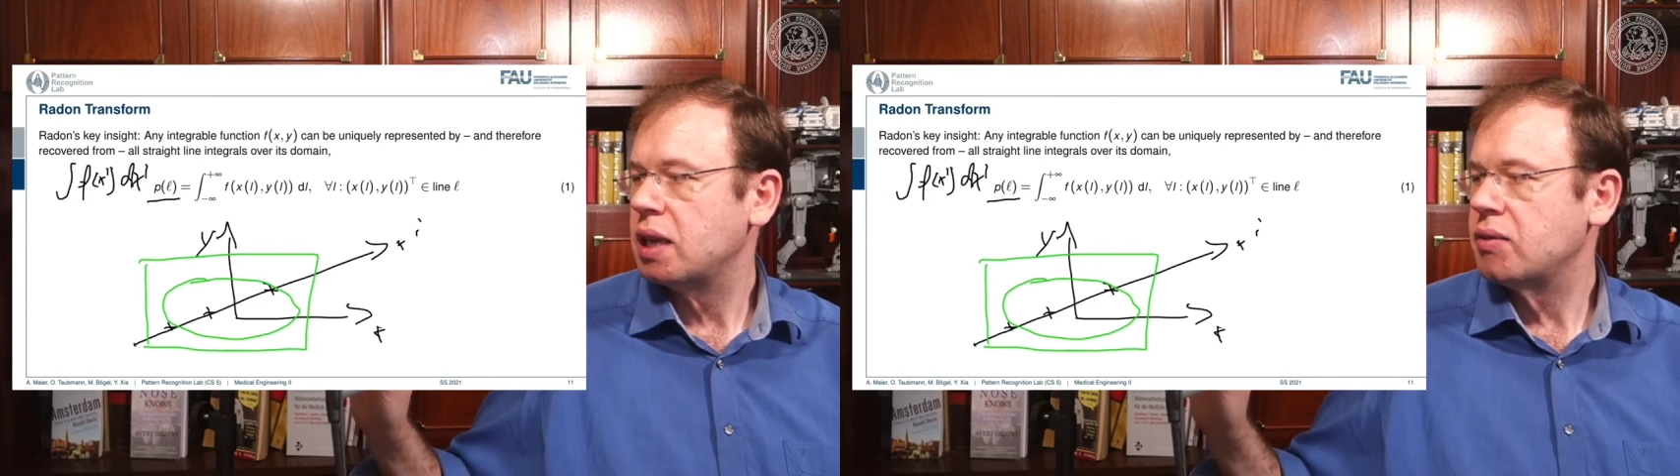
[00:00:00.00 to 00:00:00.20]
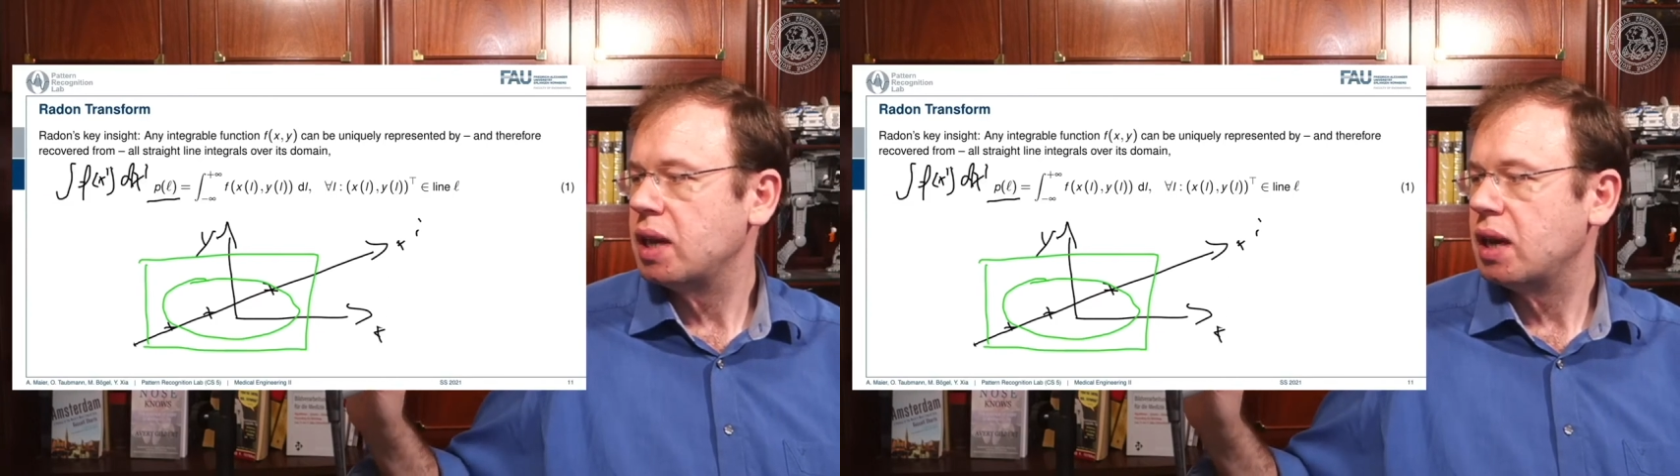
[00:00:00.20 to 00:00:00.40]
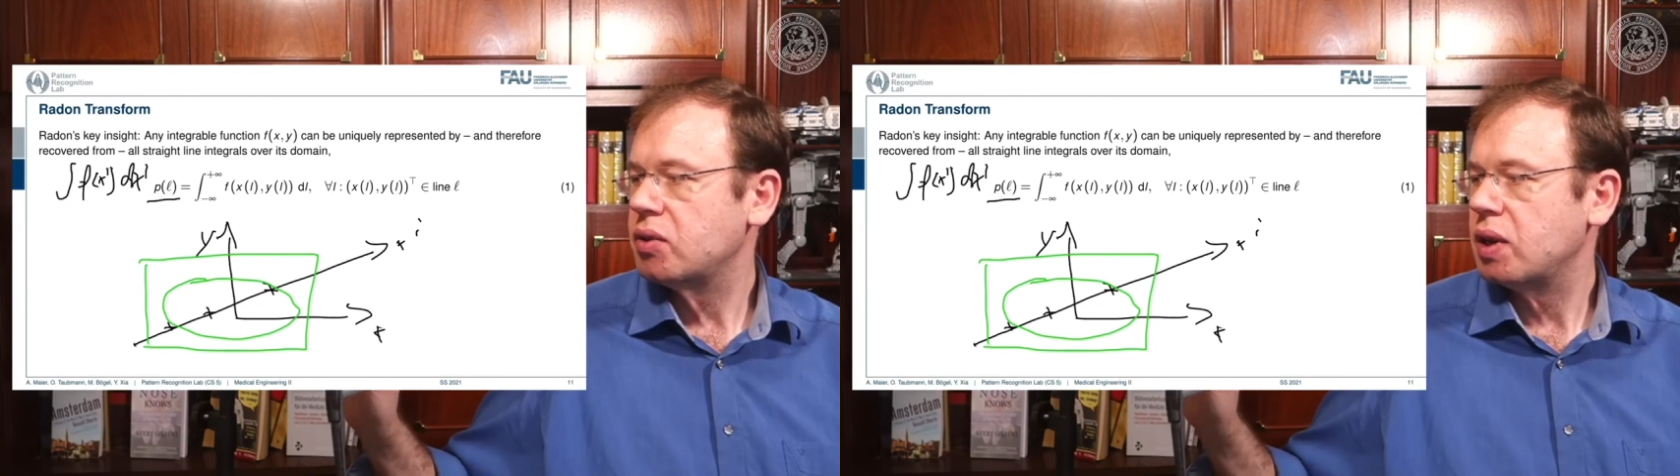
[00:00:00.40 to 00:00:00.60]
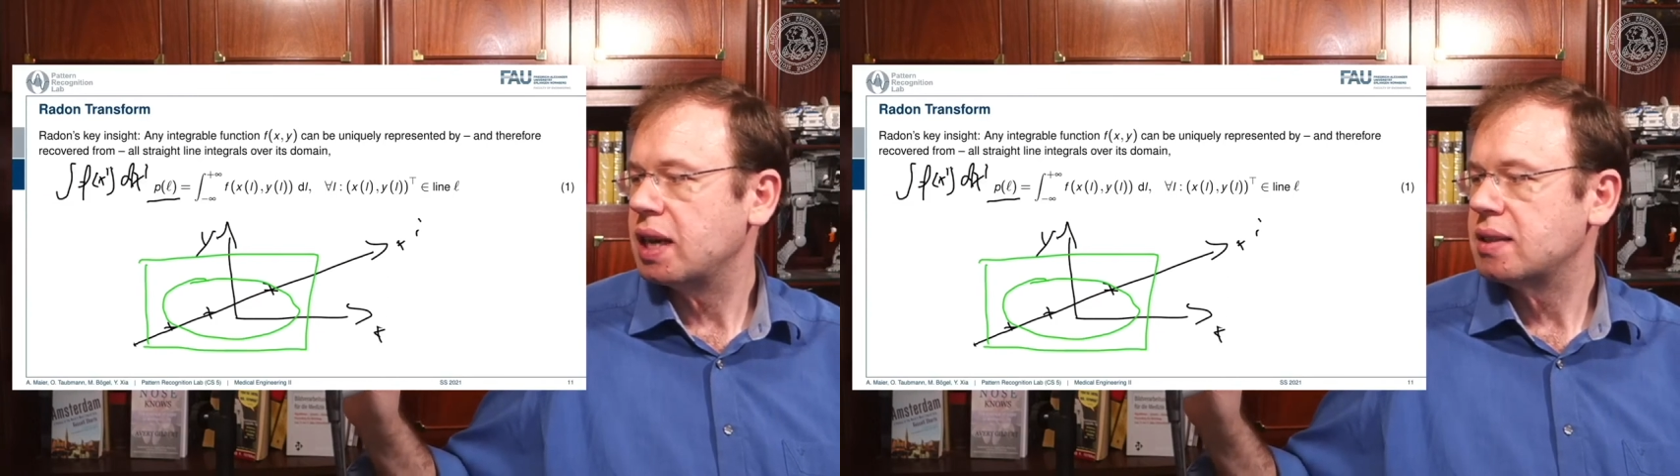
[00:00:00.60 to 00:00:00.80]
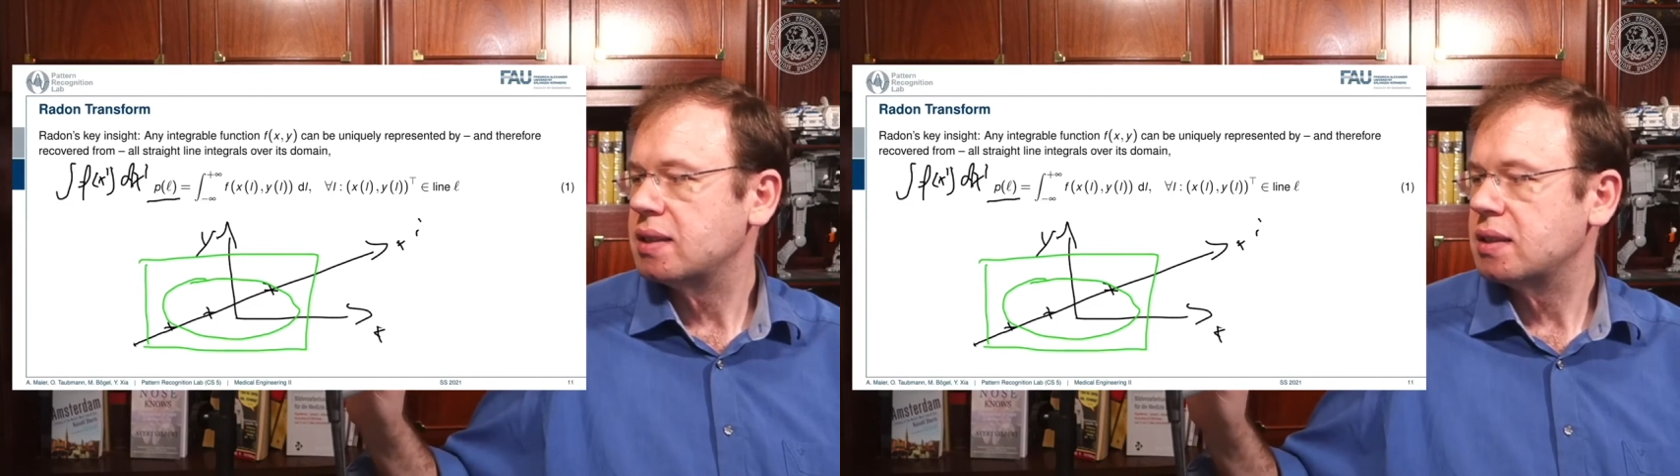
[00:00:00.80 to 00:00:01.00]
And we have to
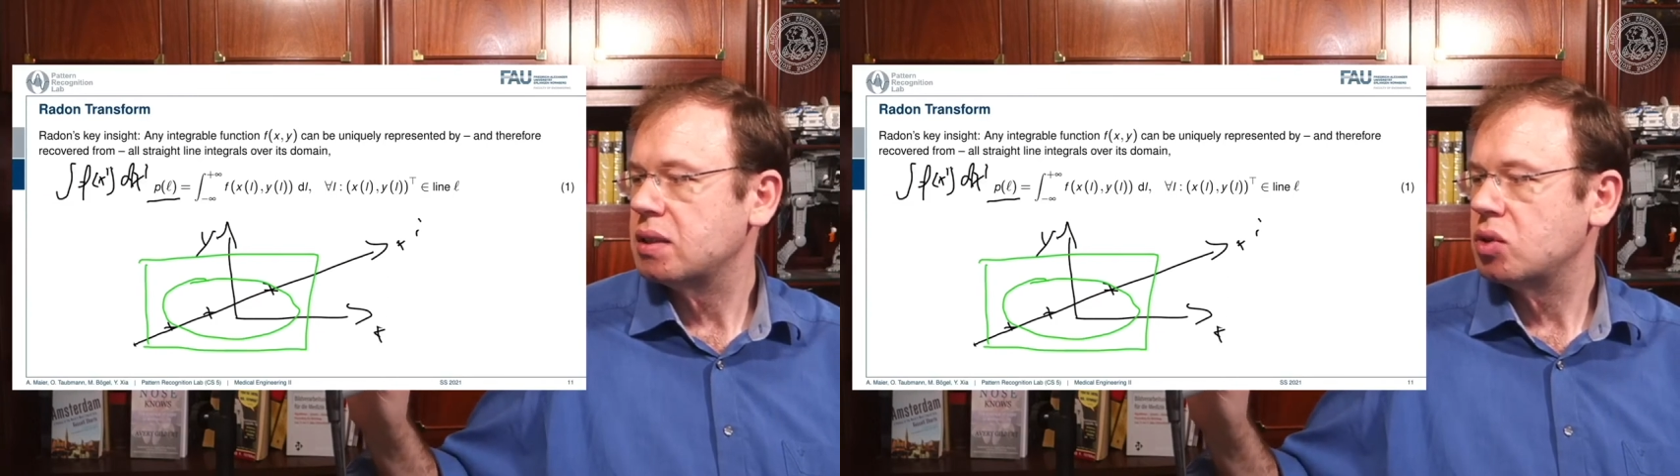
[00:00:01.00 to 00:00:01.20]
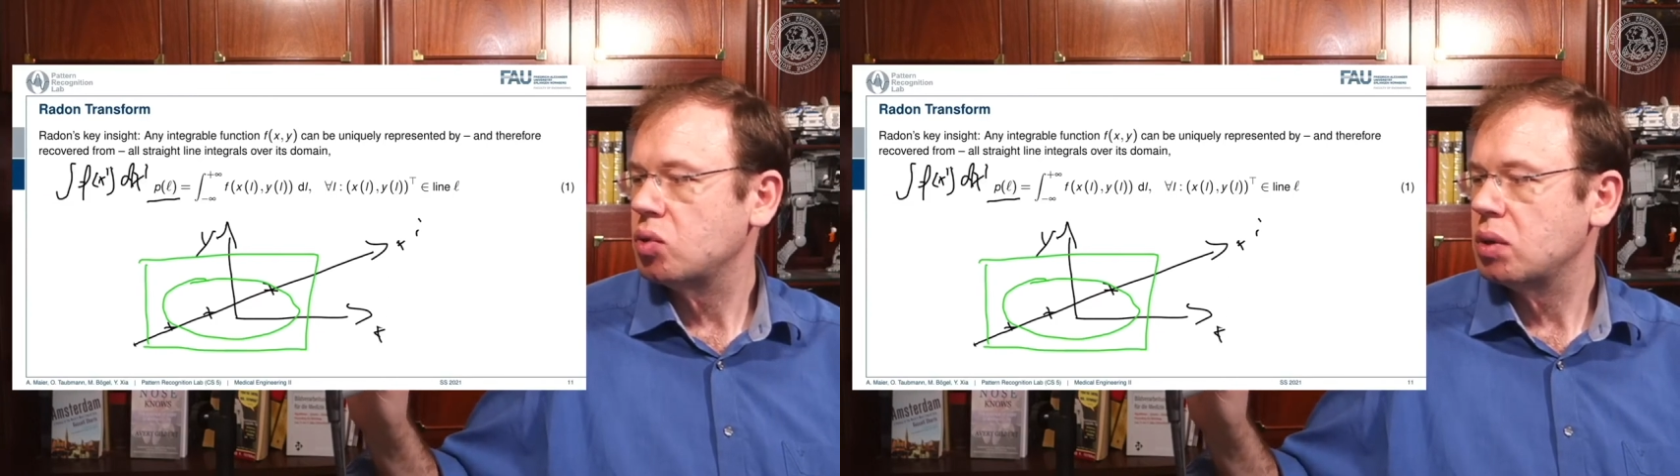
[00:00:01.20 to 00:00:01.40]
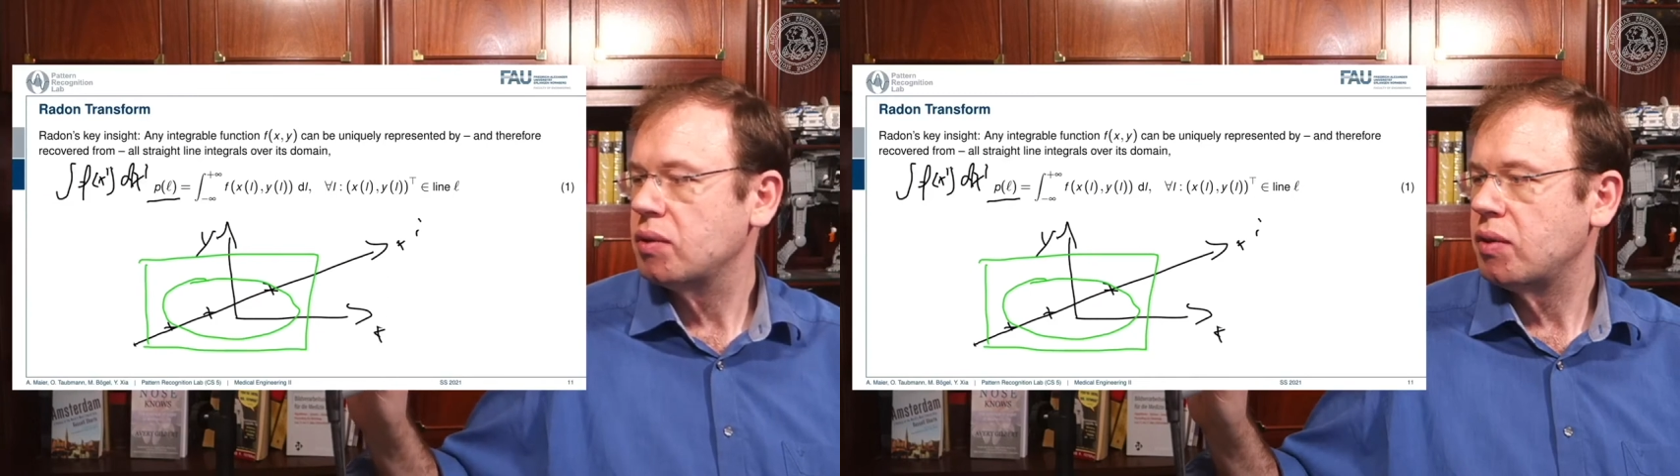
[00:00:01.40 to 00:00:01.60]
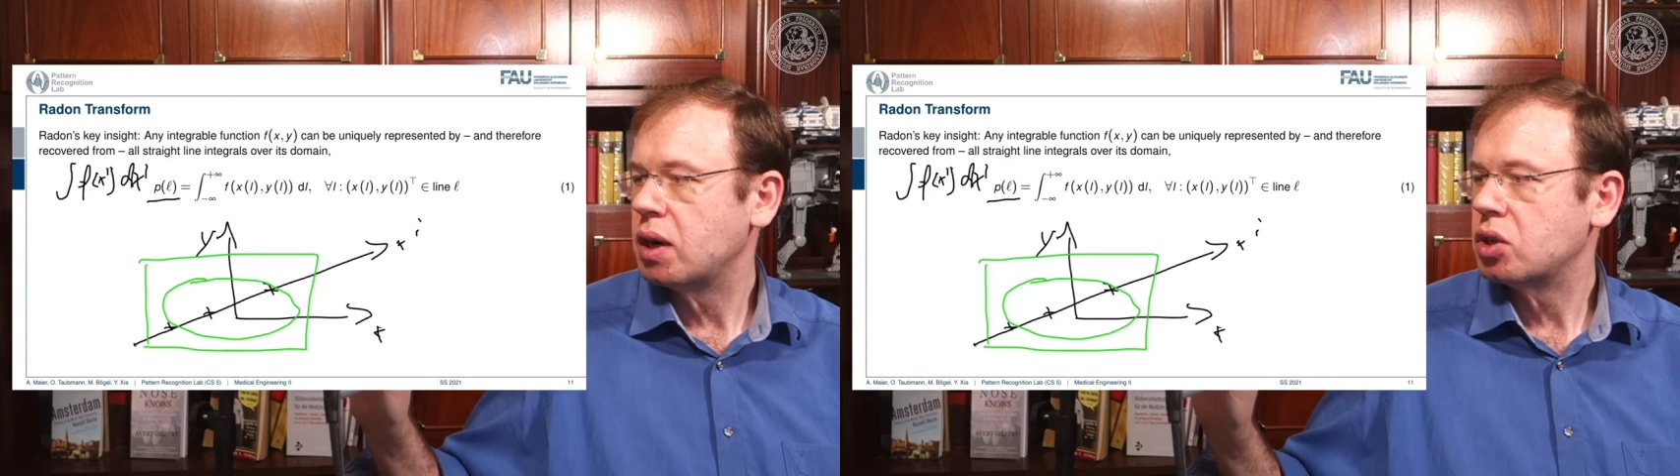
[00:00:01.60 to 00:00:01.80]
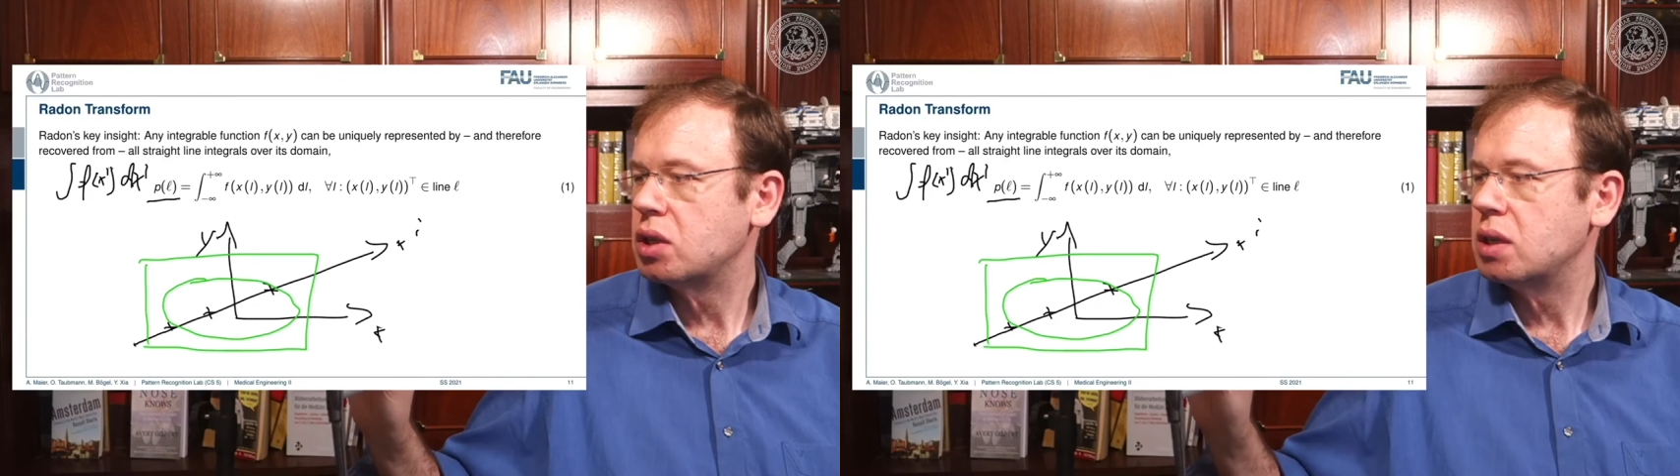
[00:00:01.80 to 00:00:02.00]
access the 2D
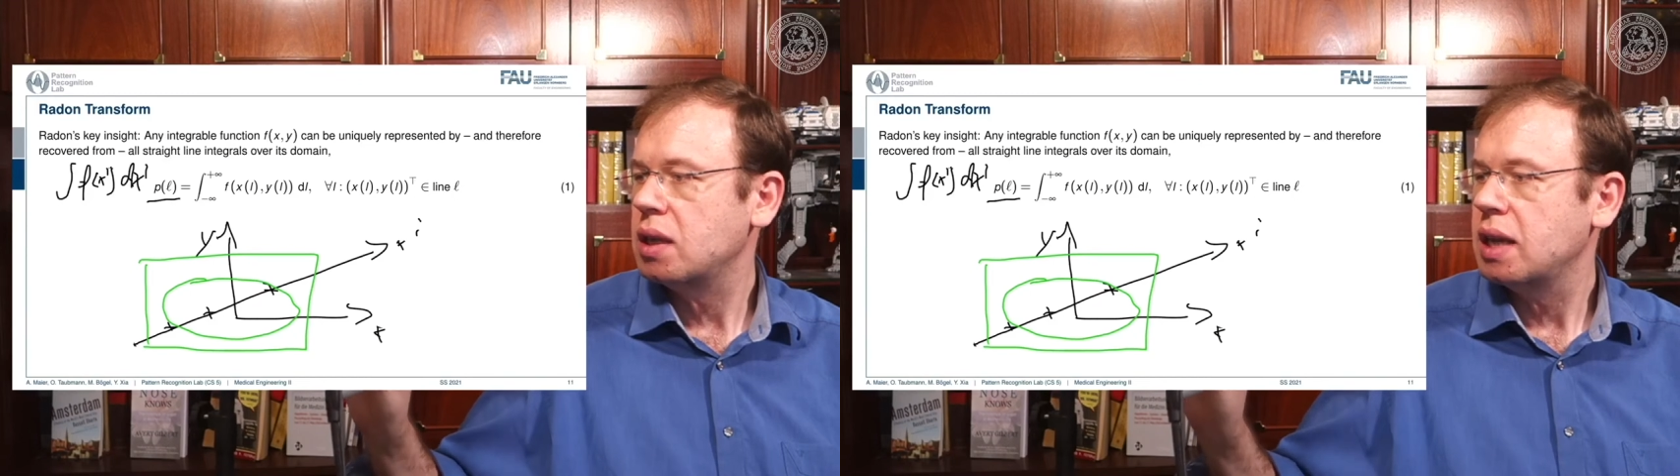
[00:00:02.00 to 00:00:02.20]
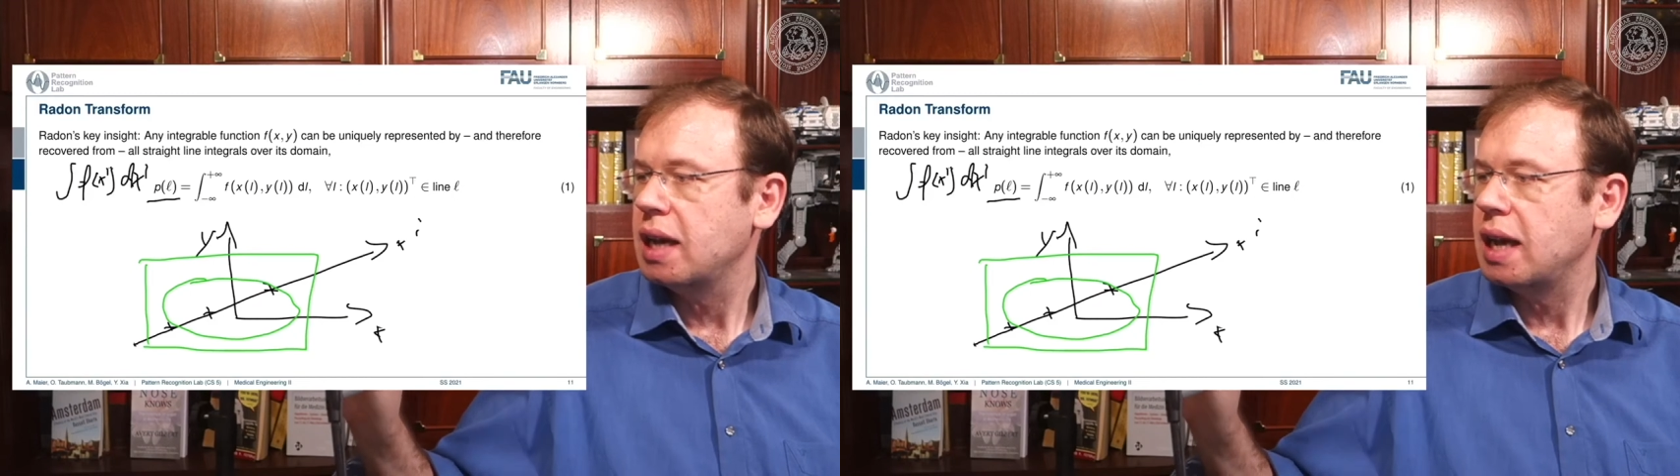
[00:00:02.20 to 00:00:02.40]
function